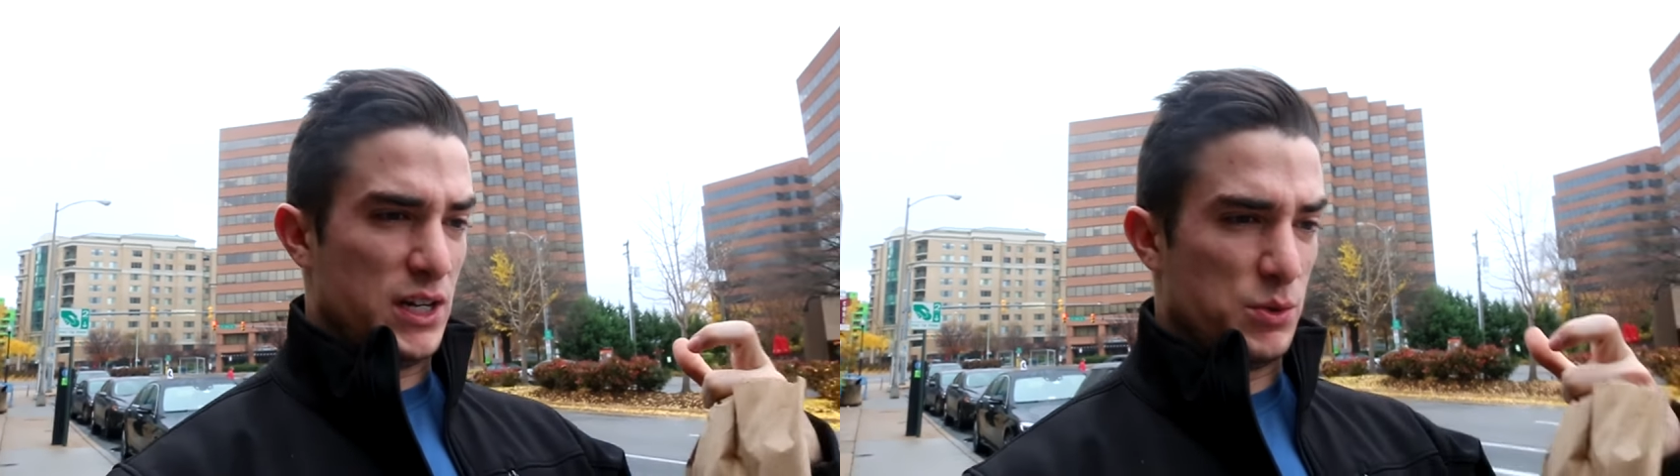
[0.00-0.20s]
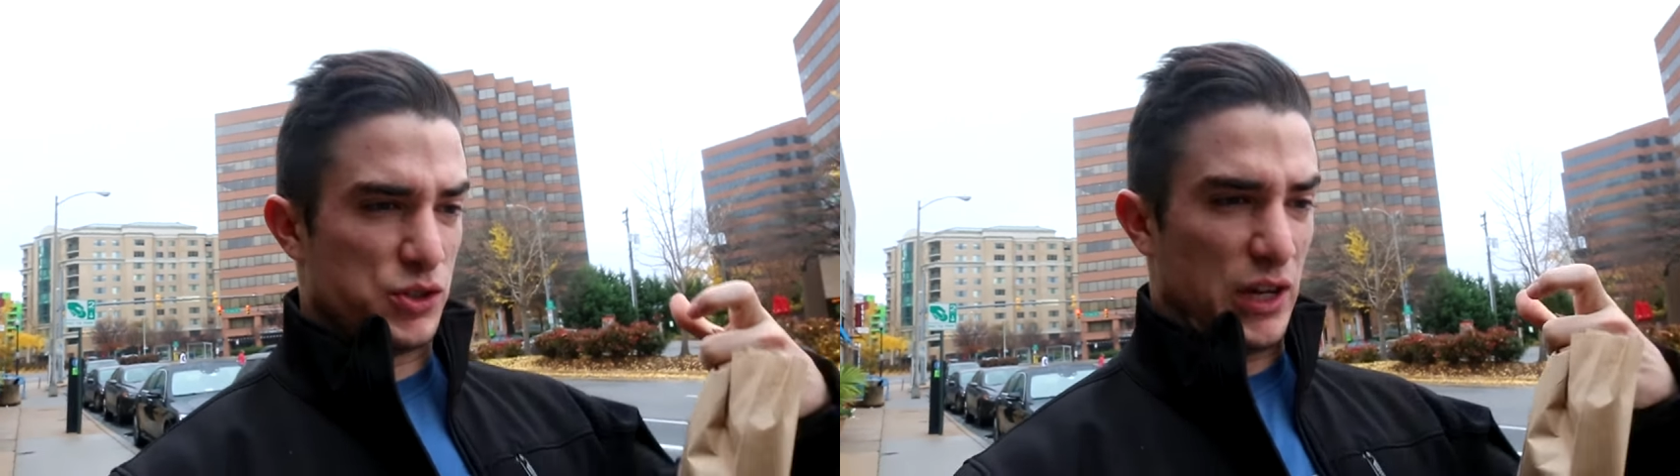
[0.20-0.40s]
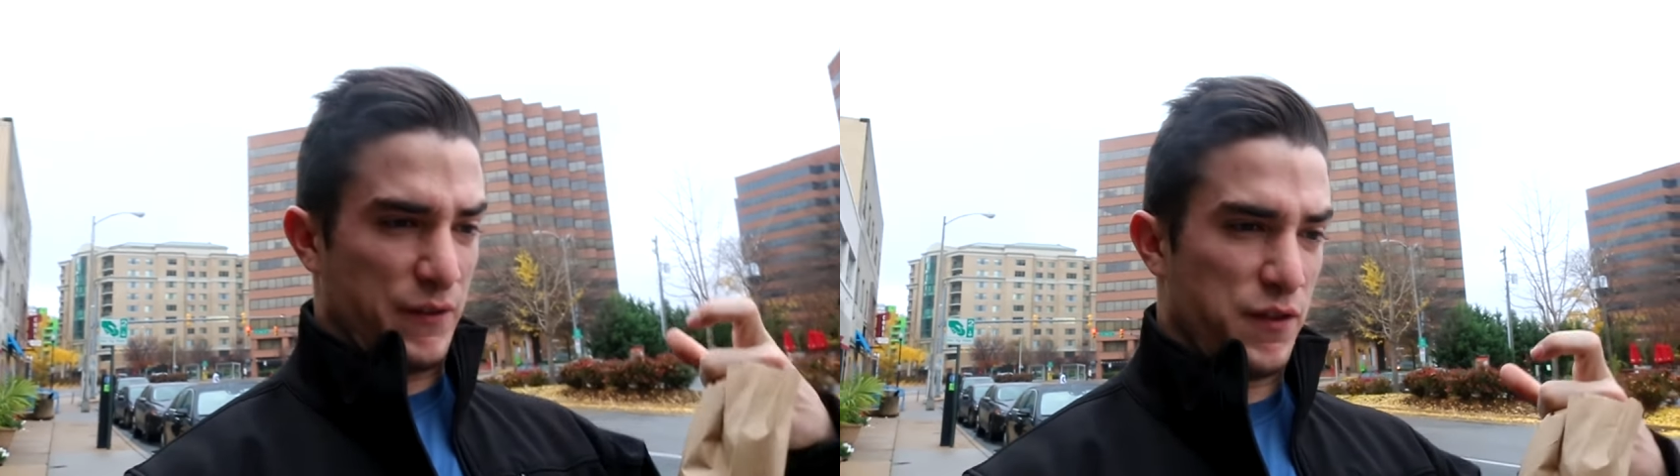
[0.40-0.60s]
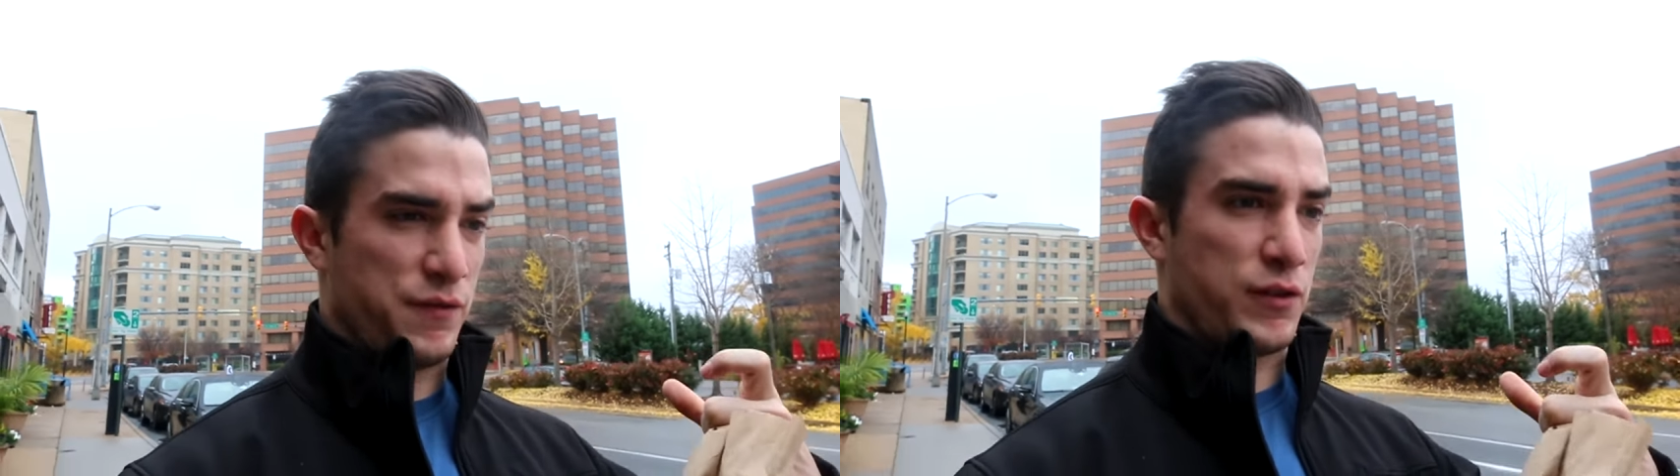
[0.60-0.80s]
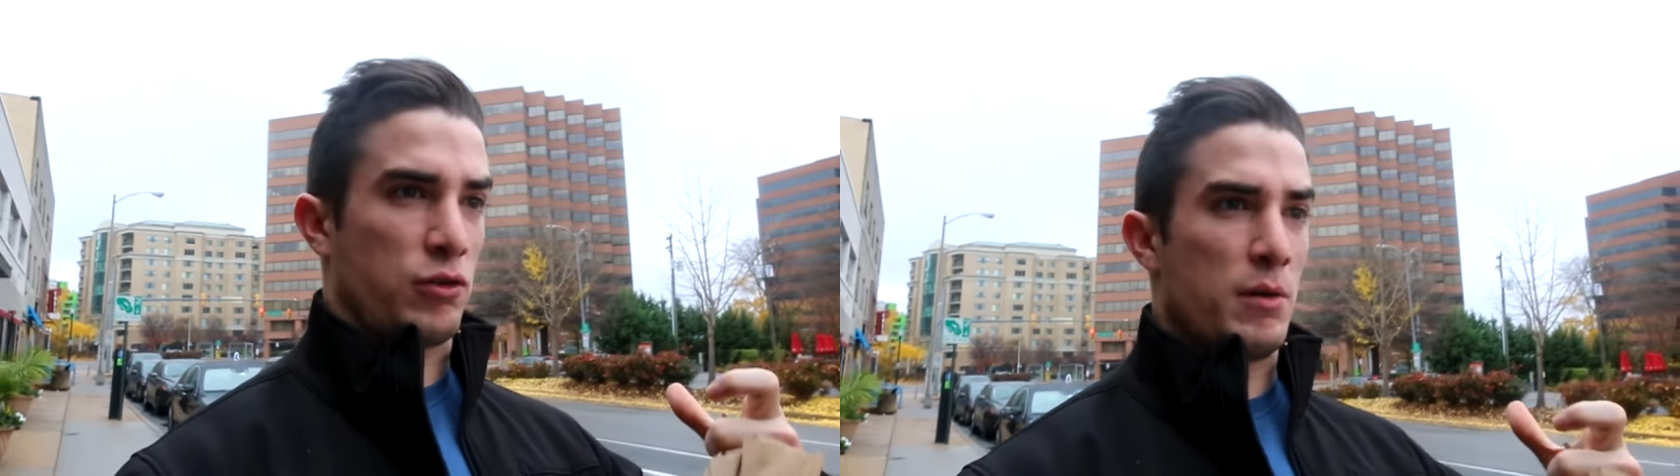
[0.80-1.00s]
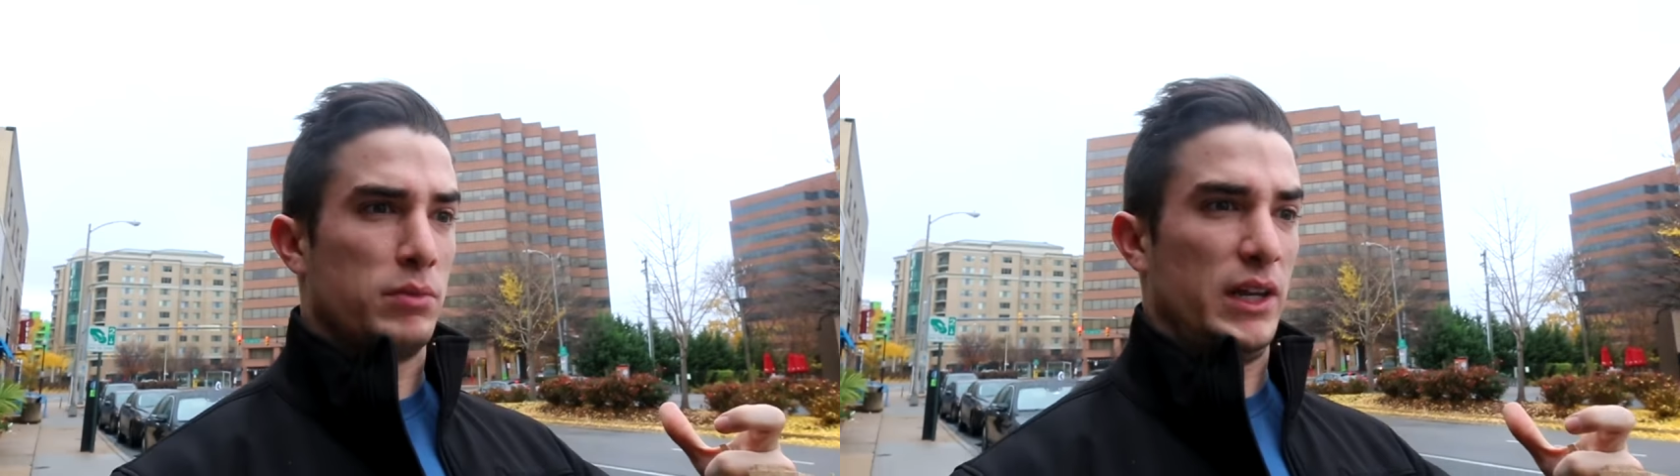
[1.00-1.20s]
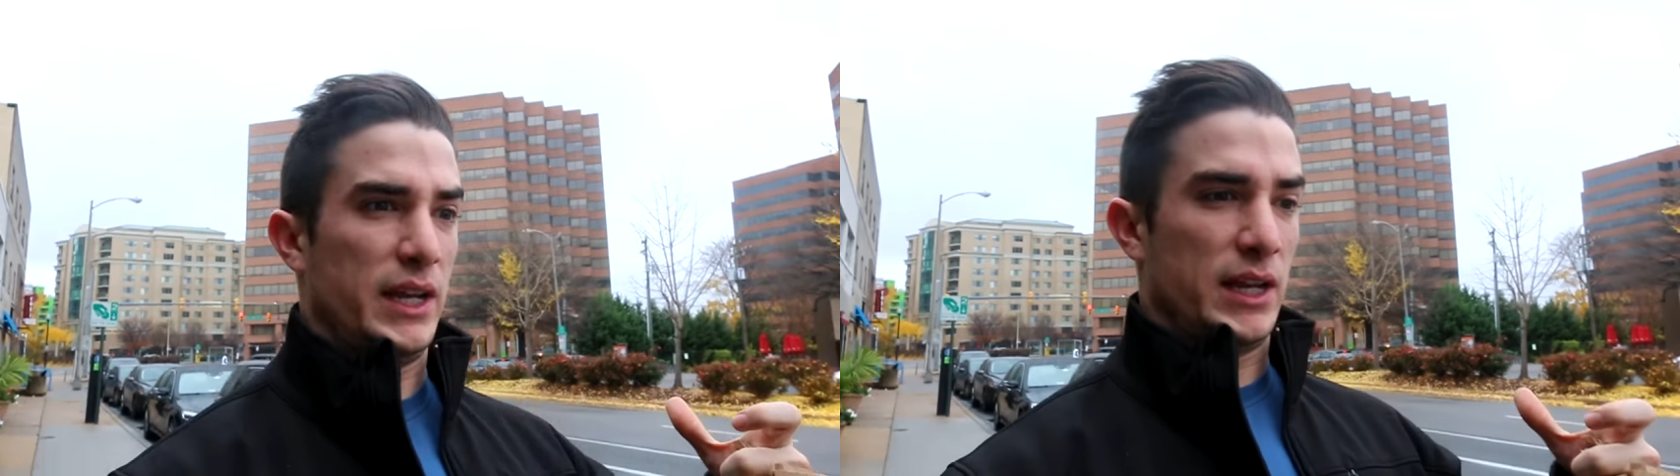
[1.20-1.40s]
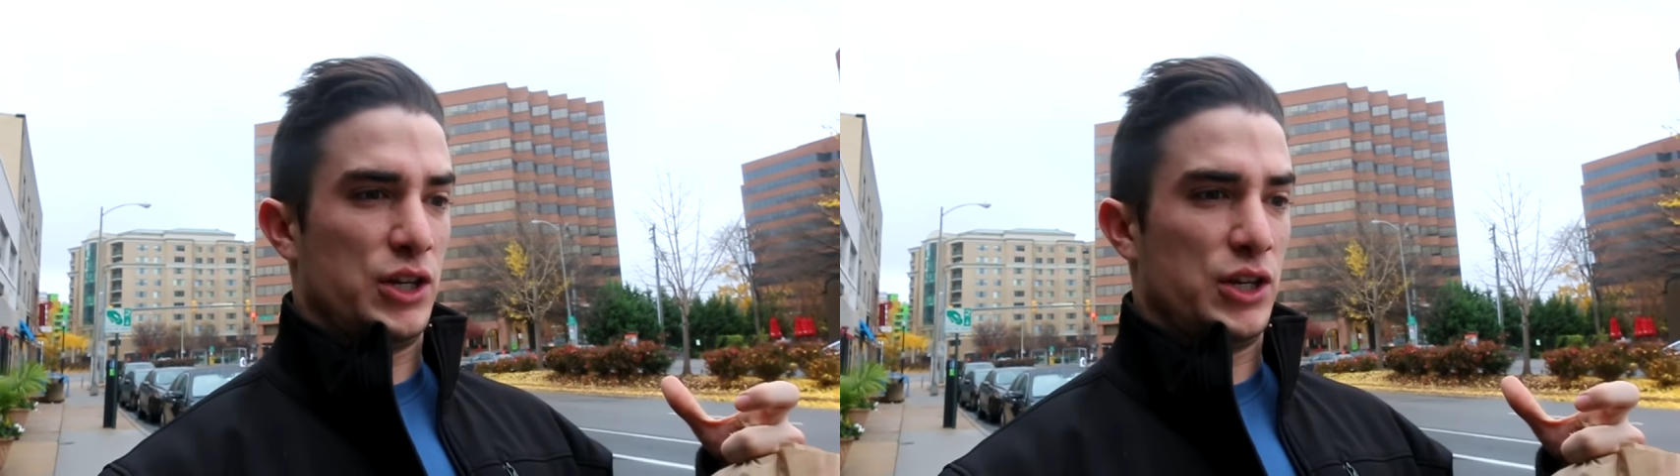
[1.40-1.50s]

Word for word: and it was just like crumbling.